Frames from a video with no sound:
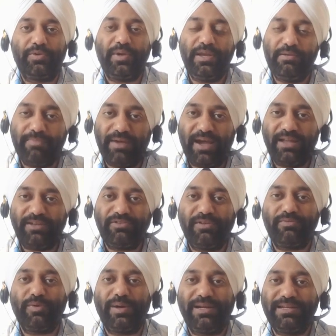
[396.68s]
So in maths, you
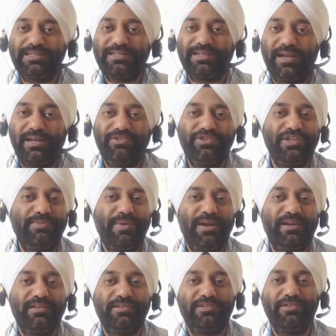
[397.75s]
have to understand
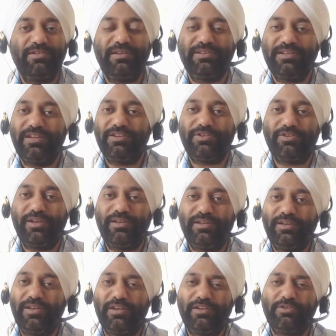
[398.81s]
GMAT is,
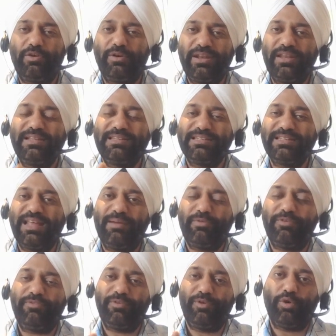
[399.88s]
it's not an
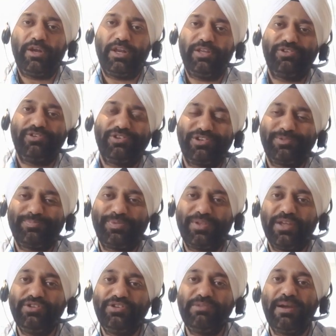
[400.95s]
exam of knowledge.
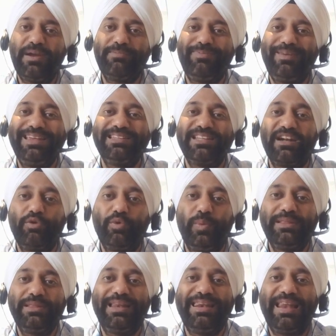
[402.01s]
A GMAT plays around
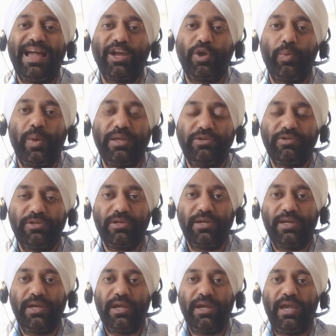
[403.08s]
with language.
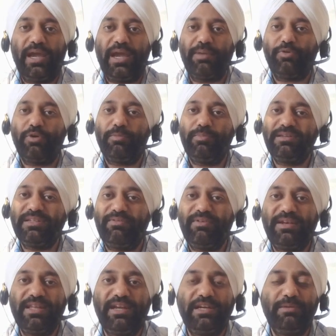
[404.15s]
And probably
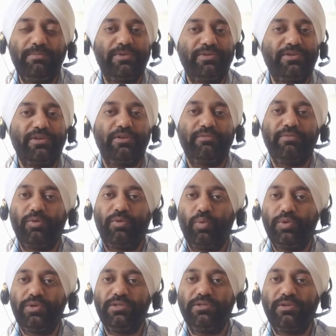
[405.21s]
70, 80% of the
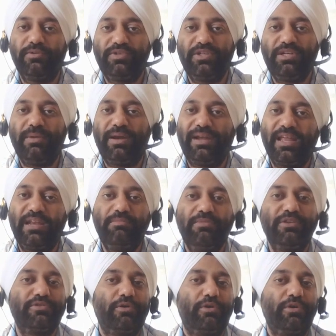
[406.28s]
questions of GMAT can
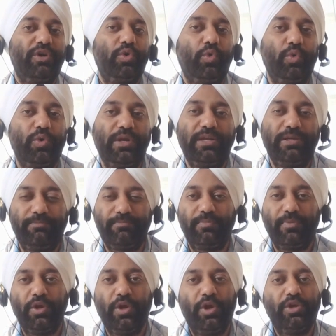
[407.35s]
be solved orally.
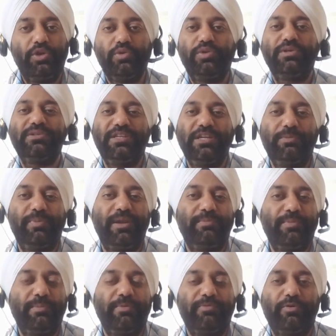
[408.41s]
You just need pen
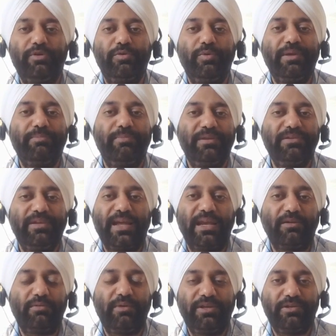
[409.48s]
and paper for doing basic
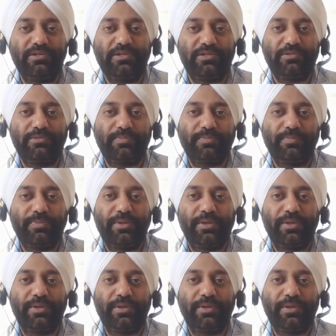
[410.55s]
calculations.